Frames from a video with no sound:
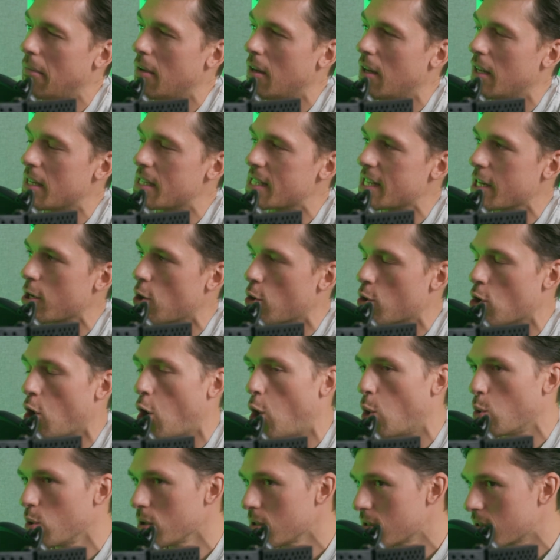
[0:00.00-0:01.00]
let's say, on
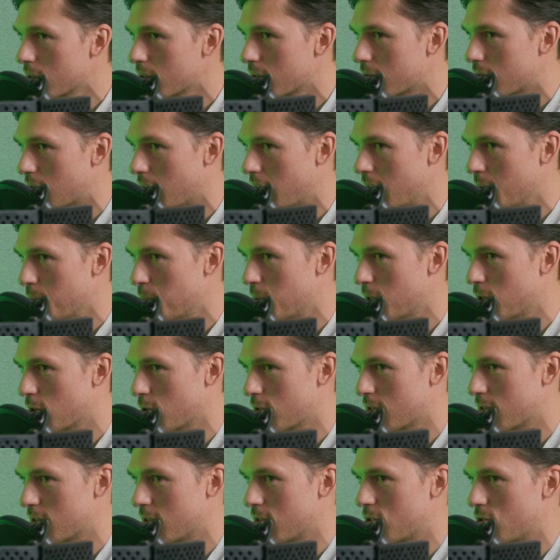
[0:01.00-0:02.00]
hold, right?
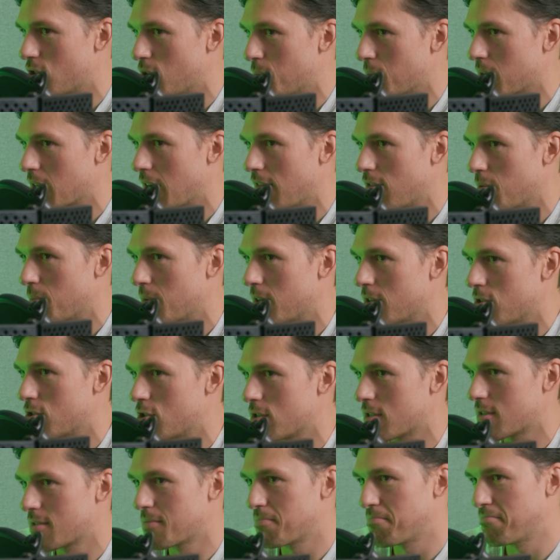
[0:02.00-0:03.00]
Because the German government
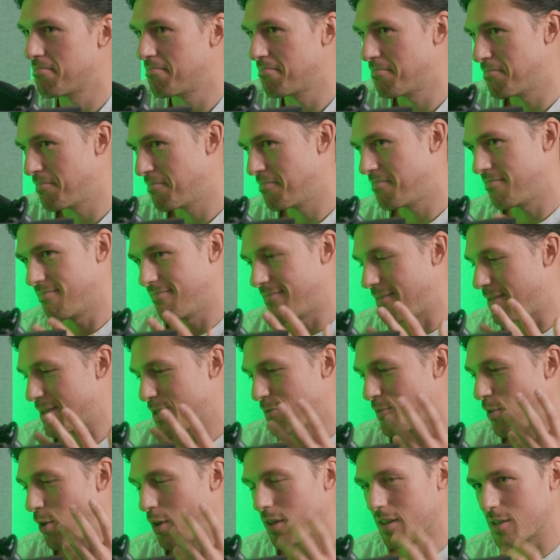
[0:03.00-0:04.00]
just
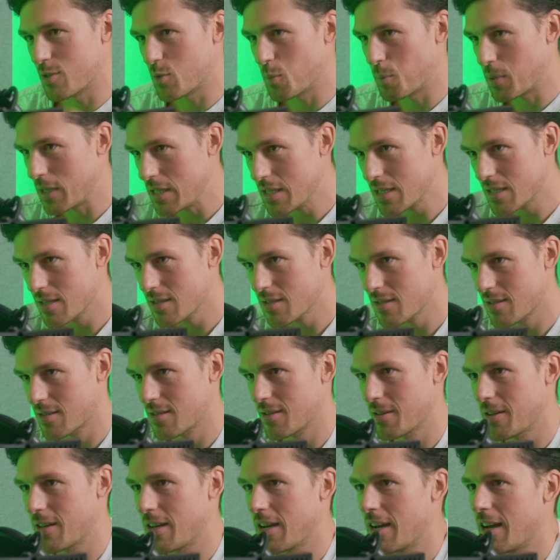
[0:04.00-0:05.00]
has fallen into
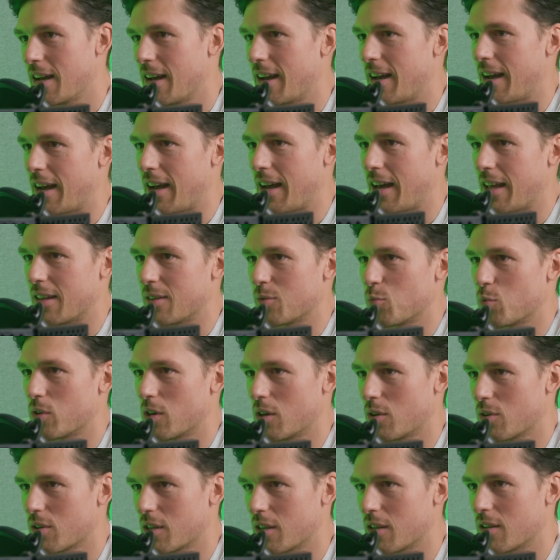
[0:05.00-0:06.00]
pieces, and
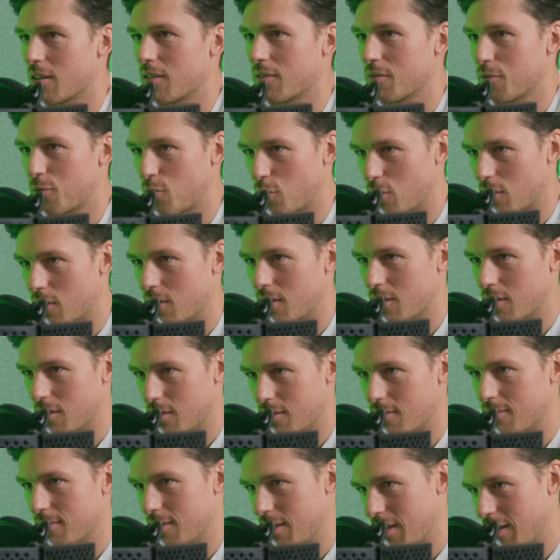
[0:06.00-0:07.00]
we're looking for
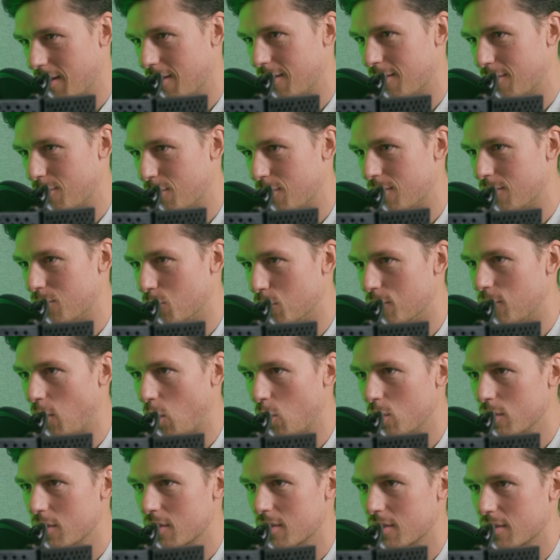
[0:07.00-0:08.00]
a new
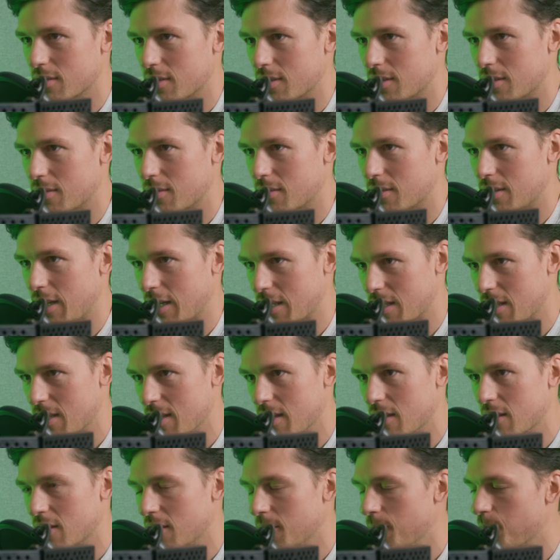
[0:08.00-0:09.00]
vote next
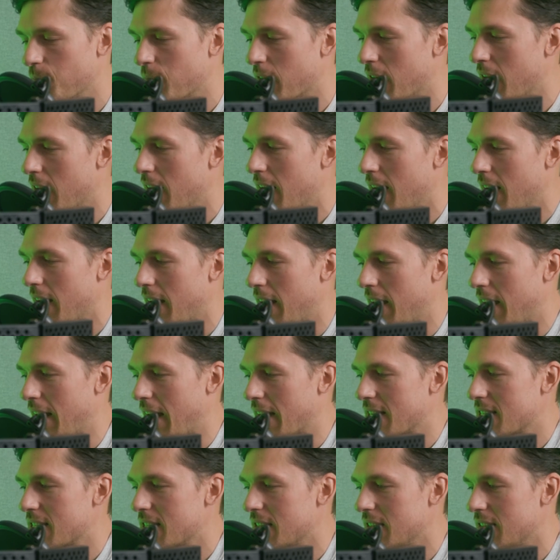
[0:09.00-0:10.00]
year. And
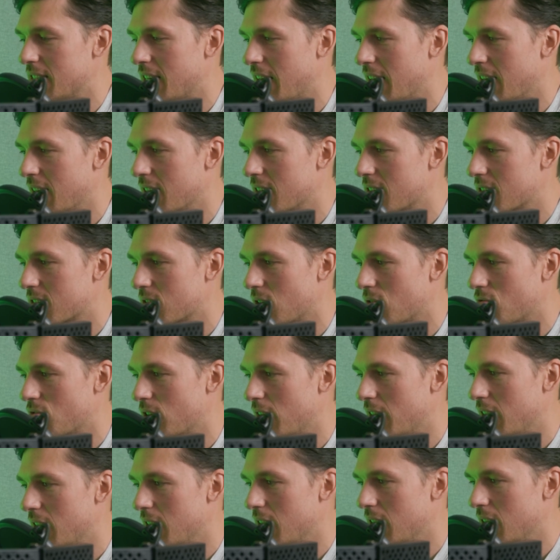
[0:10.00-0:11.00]
until then, it's not
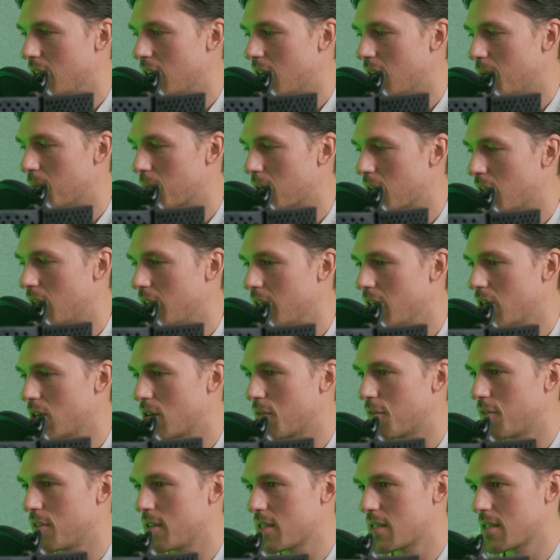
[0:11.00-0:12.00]
really clear
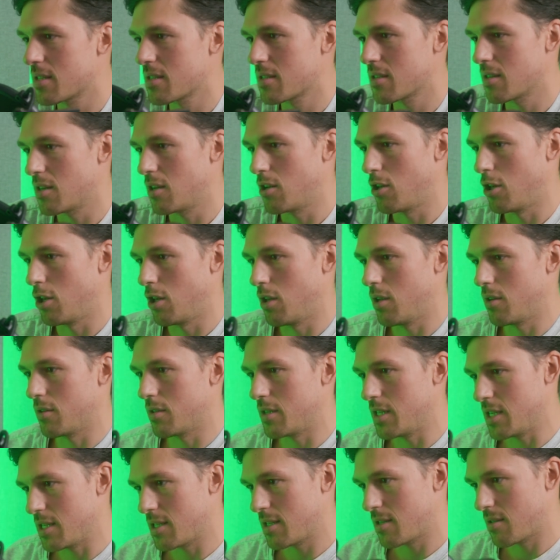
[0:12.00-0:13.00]
if these
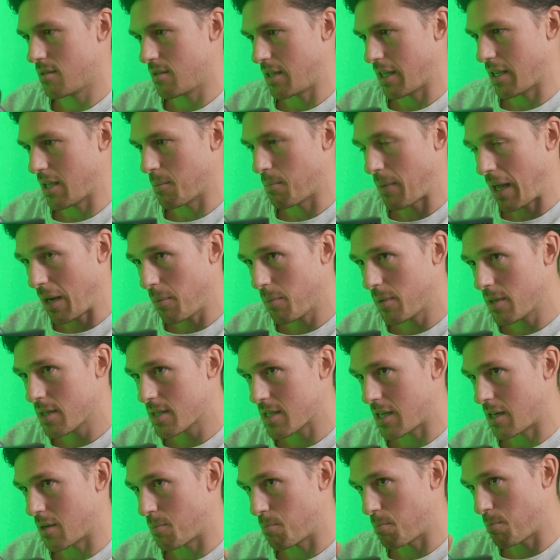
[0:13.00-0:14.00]
like
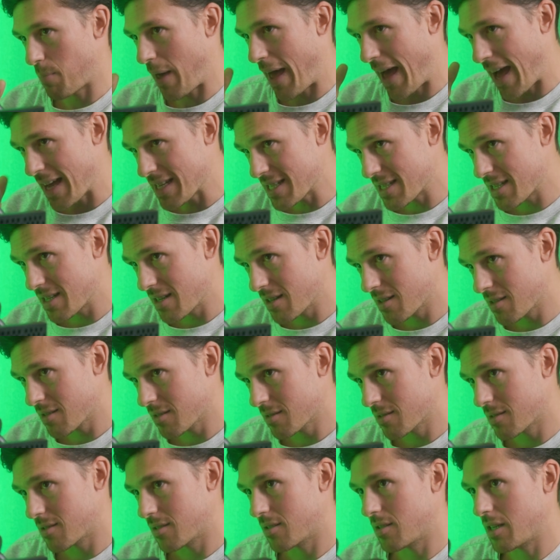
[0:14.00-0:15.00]
amendments are
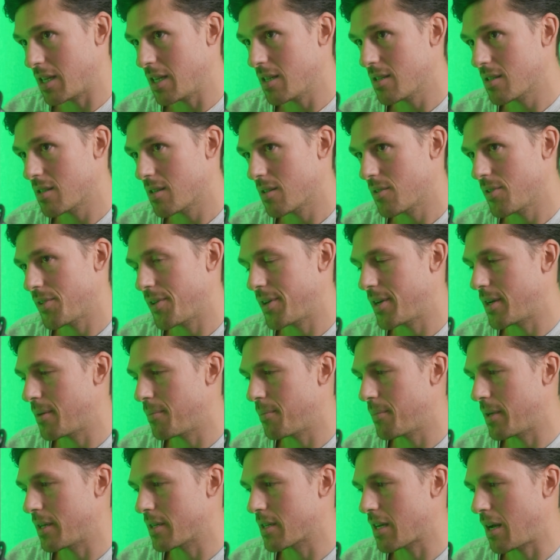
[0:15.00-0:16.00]
passing, right?
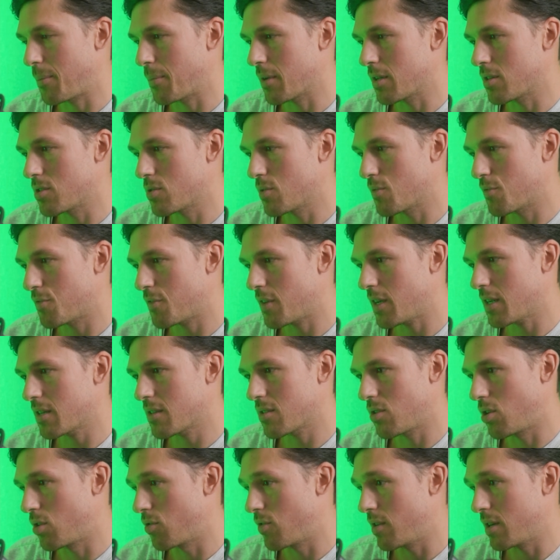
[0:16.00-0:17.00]
and coming into
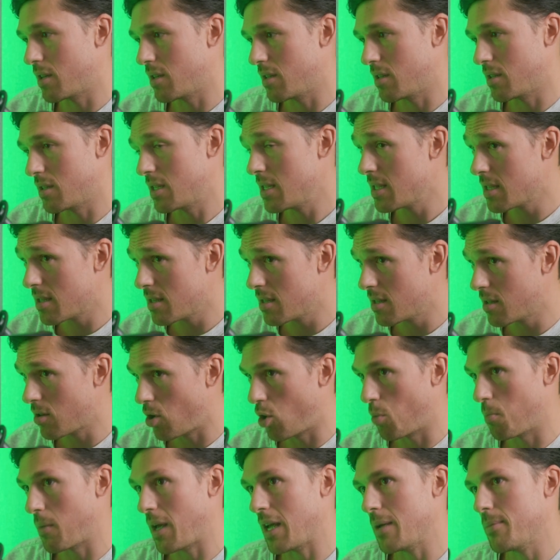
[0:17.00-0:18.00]
effect already this year
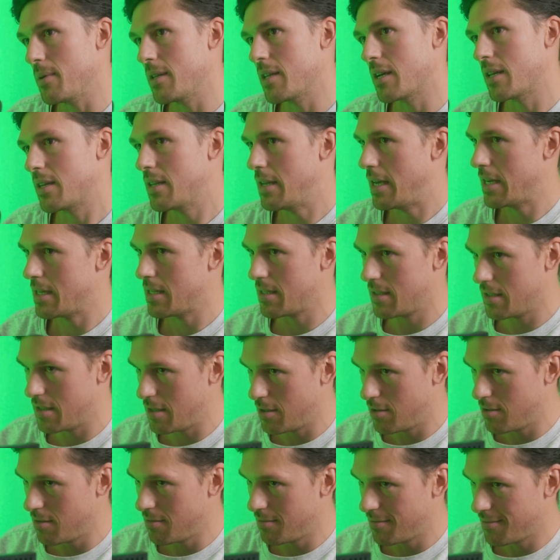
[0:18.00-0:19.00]
or maybe then next
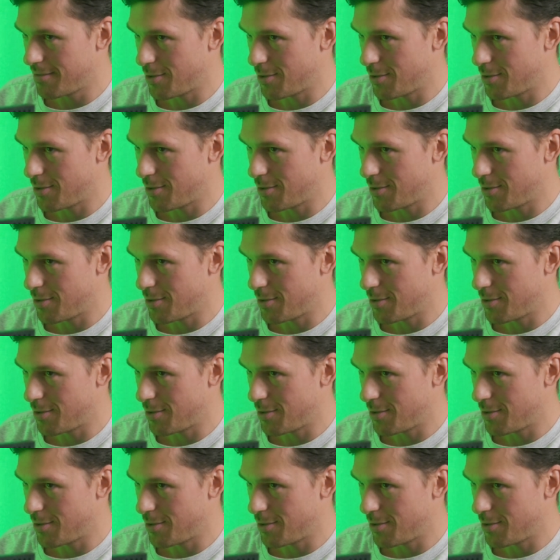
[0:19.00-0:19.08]
year,